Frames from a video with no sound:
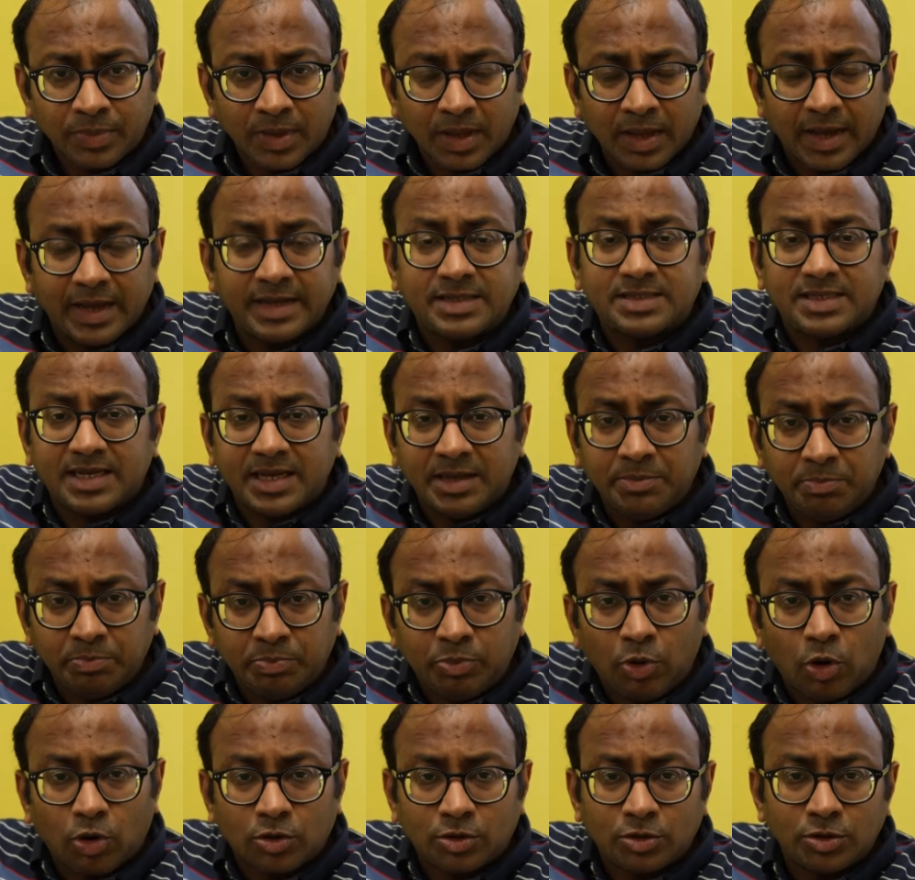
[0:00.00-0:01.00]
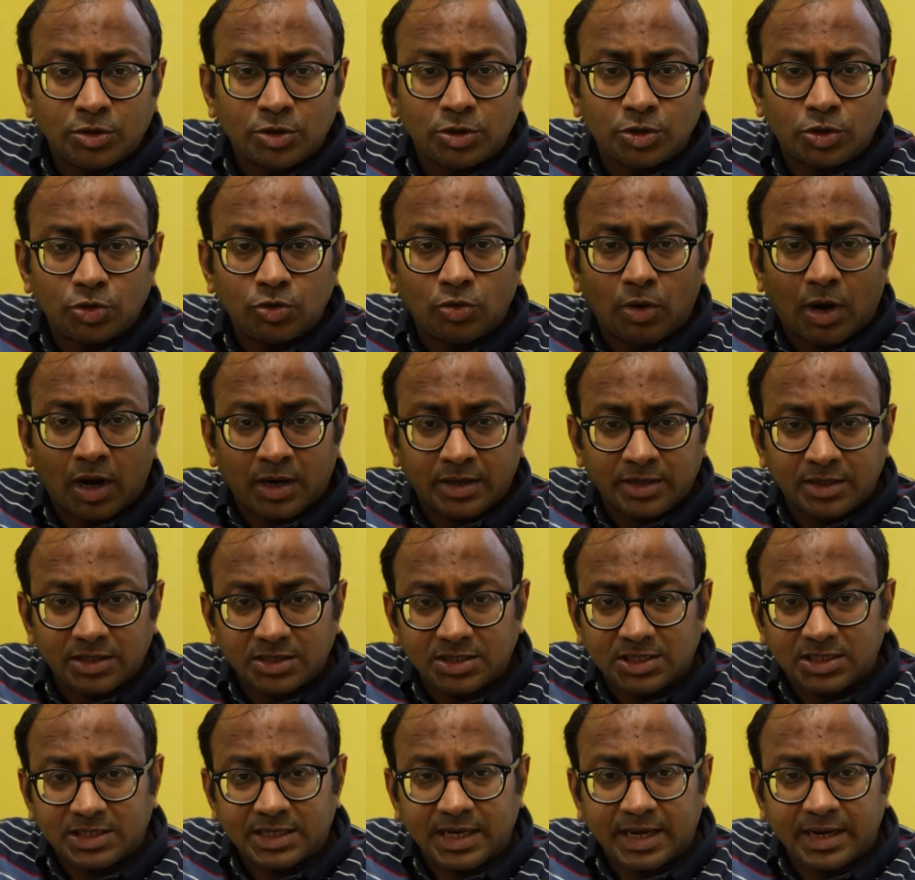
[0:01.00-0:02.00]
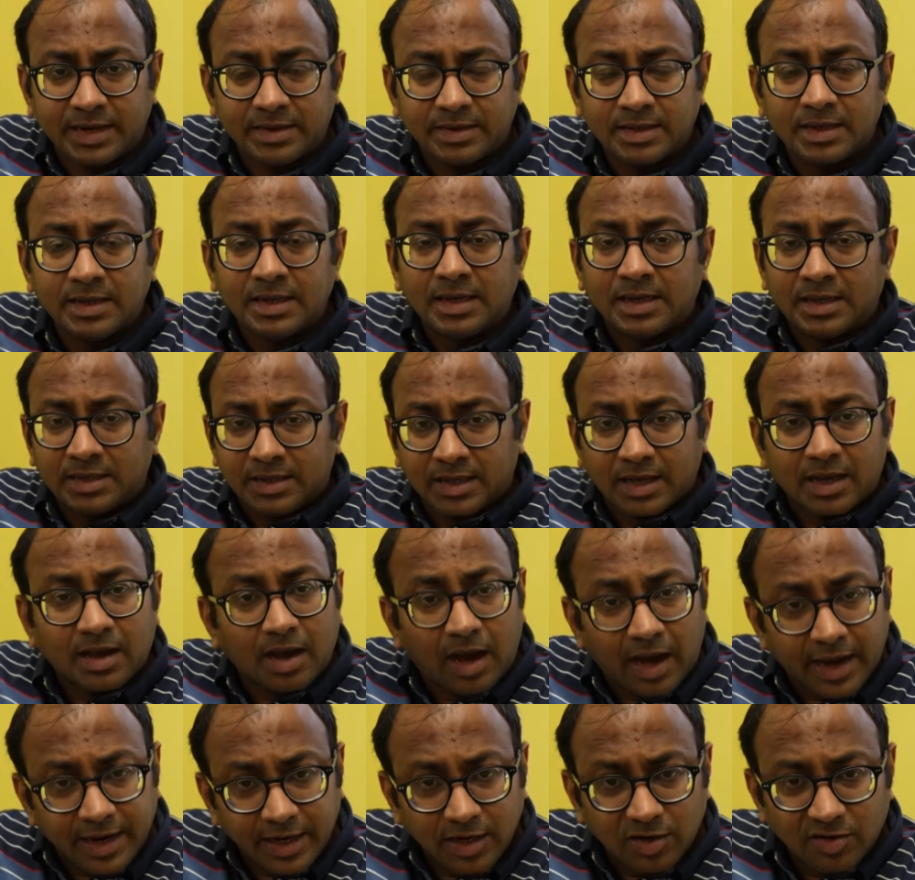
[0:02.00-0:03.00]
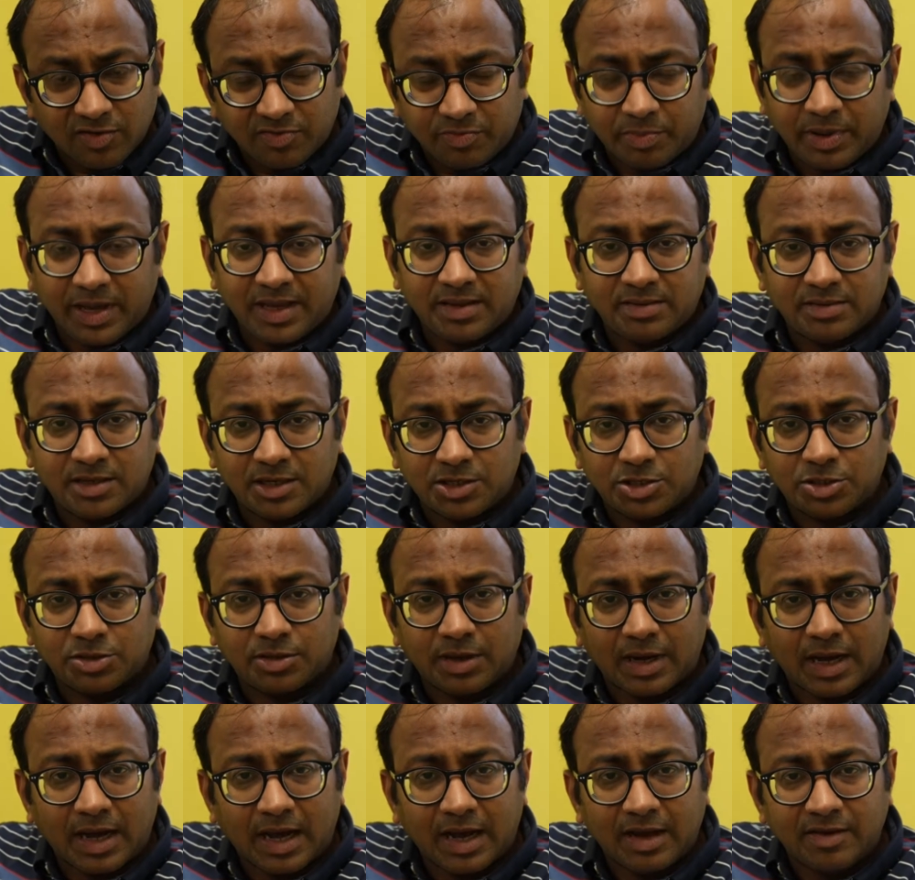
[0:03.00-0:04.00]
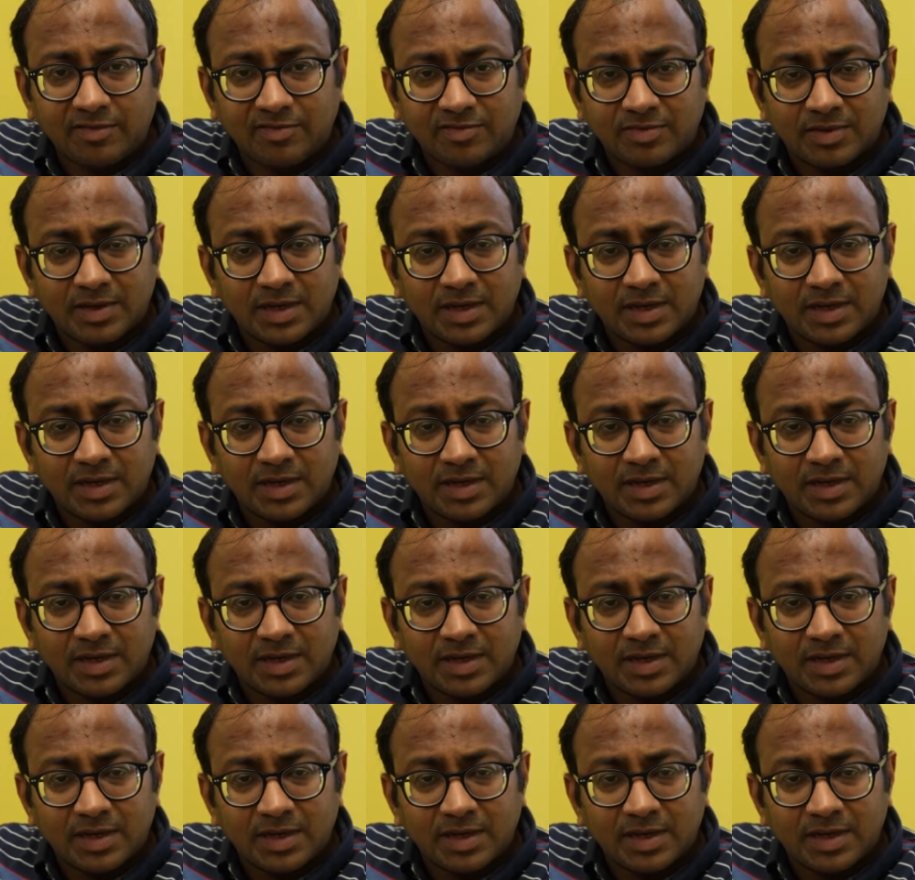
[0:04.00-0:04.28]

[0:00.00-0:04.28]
it's important to understand the kind of pain that you have.